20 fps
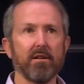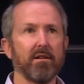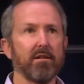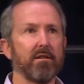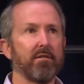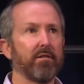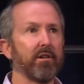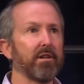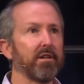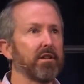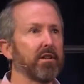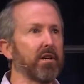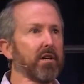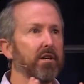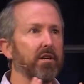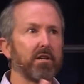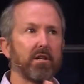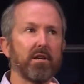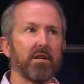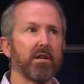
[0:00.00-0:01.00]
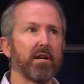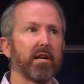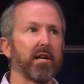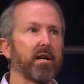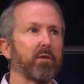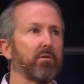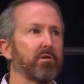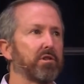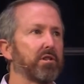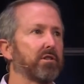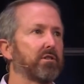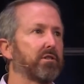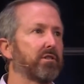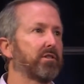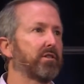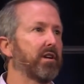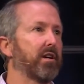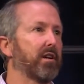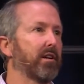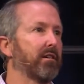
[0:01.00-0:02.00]
Friend, you got to hear what Jesus is
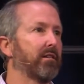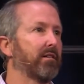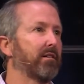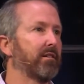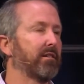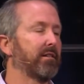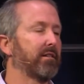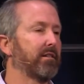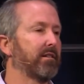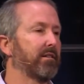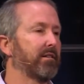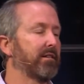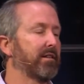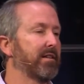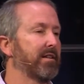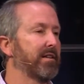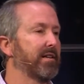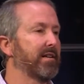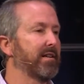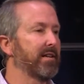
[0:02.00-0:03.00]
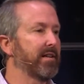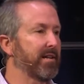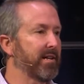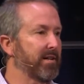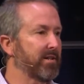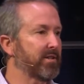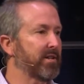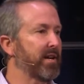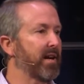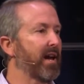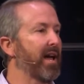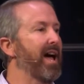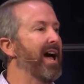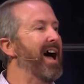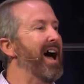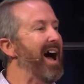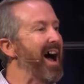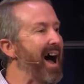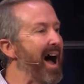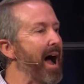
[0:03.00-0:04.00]
saying. He's saying,
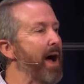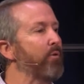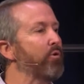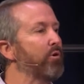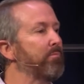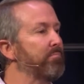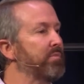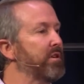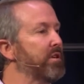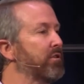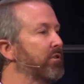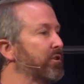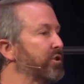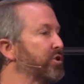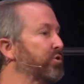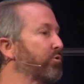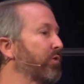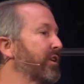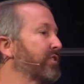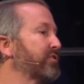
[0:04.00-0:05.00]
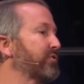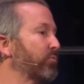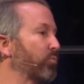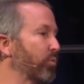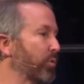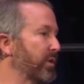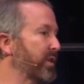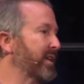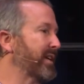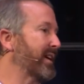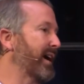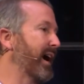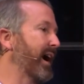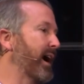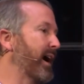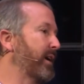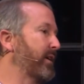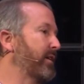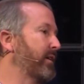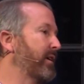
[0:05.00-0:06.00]
I will be your trustworthy
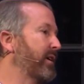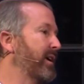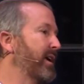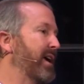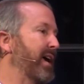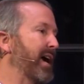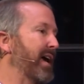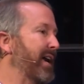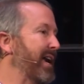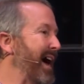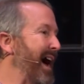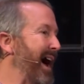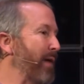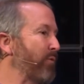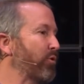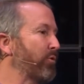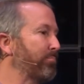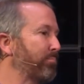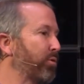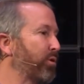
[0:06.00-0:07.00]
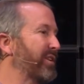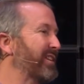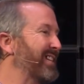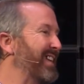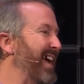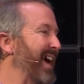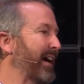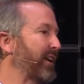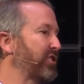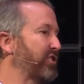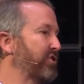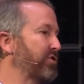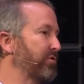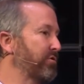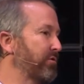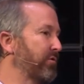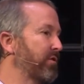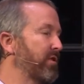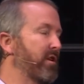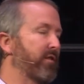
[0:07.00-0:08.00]
guide, and I will protect
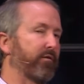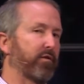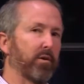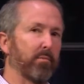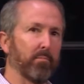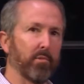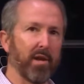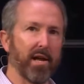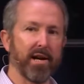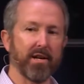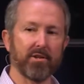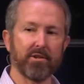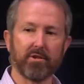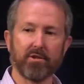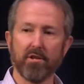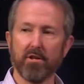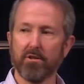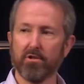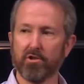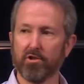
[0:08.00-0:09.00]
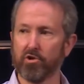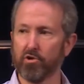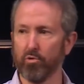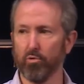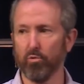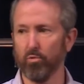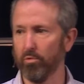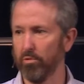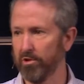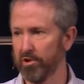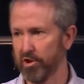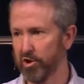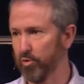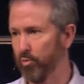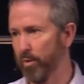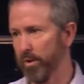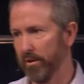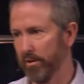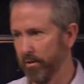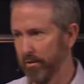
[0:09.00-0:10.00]
you from life's soul
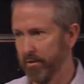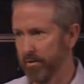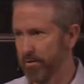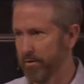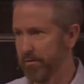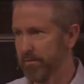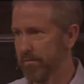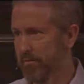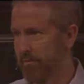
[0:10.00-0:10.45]
swindlers.